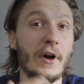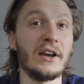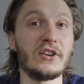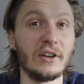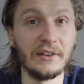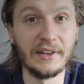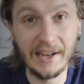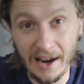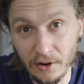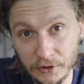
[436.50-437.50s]
actually
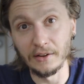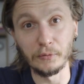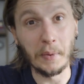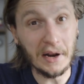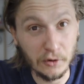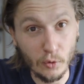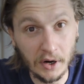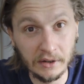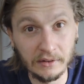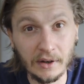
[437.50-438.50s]
decant the sparkling
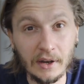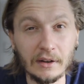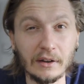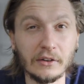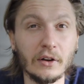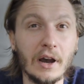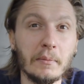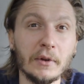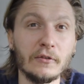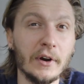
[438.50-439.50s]
wines. That's gonna
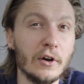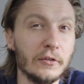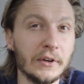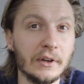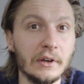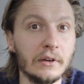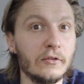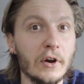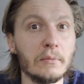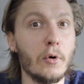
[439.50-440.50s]
happen very often in
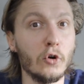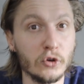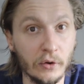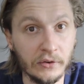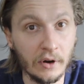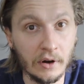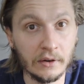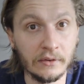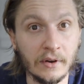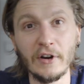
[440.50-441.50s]
very posh
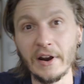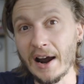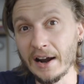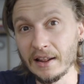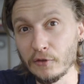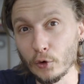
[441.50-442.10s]
restaurants, very high level